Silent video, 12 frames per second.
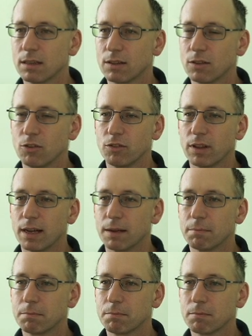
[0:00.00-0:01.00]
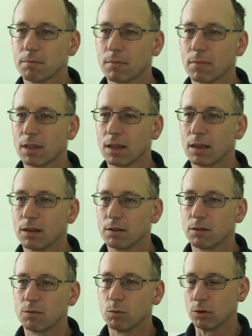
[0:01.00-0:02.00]
do that,
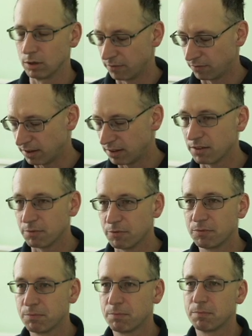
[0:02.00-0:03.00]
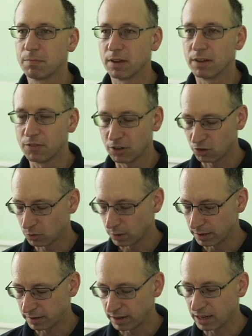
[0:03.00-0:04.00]
and we'll invent a photo
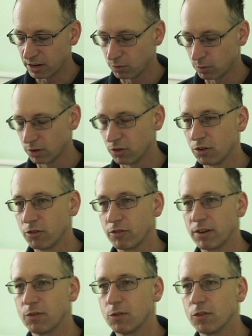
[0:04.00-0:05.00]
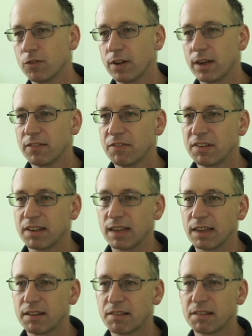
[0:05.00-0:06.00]
ID of 1, 2, 3, 4, 5,
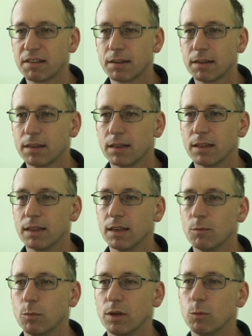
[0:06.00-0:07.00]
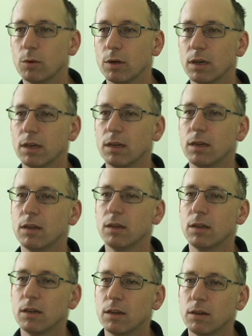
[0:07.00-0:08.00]
6, and then we will
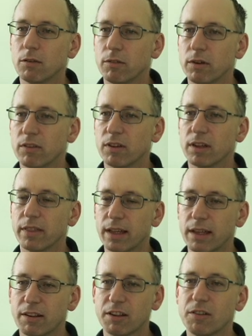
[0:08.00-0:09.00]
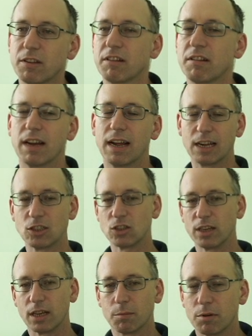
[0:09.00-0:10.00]
return that. So it doesn't
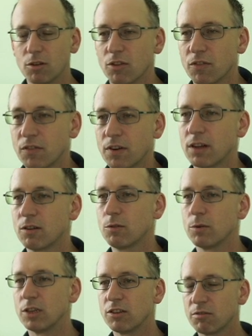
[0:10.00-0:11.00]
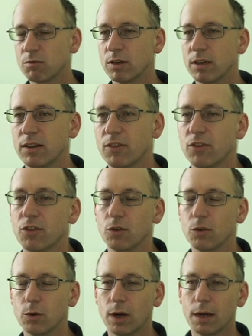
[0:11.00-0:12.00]
actually upload the file. We just want it
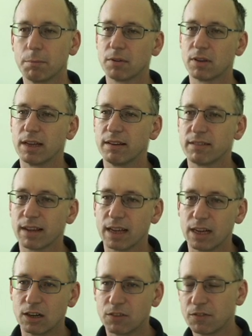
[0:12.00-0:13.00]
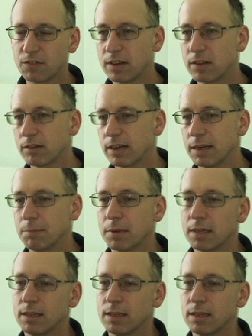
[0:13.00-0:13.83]
to update our file name.